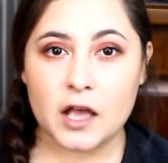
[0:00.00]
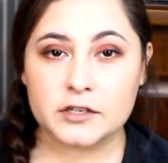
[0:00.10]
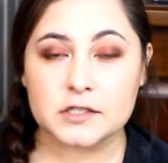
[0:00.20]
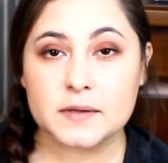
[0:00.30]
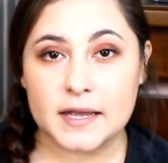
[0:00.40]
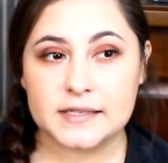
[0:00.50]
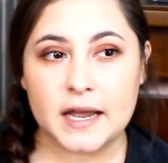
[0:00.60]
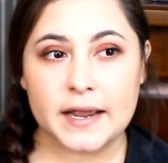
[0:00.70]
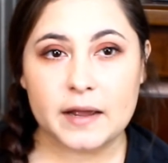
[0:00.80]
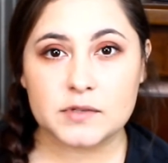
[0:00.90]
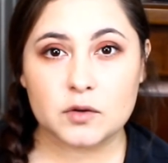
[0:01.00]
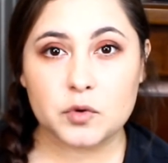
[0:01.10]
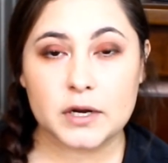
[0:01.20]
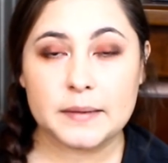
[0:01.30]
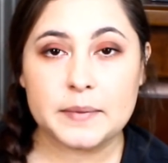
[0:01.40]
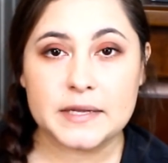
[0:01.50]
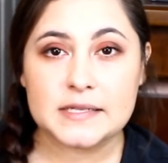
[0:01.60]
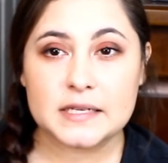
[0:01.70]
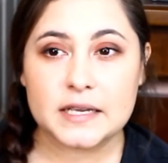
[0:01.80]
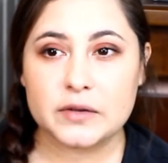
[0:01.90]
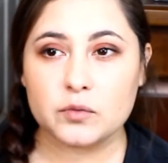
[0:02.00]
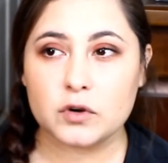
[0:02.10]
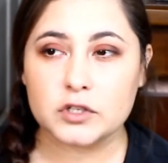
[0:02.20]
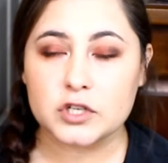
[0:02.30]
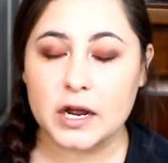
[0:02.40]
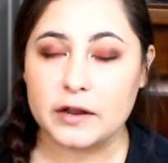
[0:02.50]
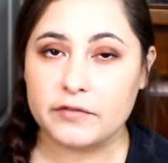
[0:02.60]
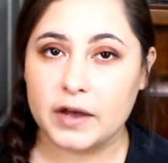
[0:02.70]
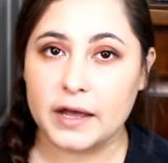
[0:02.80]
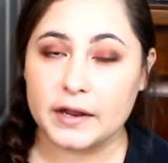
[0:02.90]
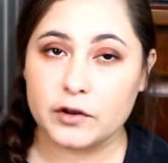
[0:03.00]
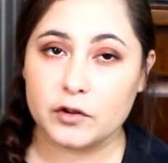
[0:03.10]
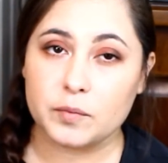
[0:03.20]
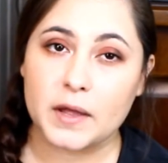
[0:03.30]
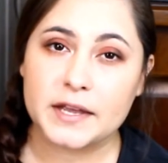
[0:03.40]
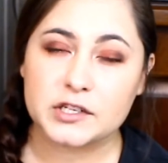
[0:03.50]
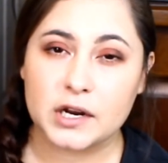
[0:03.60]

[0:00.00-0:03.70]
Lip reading: Just because I am so pretty busy, we're trying to find a new place,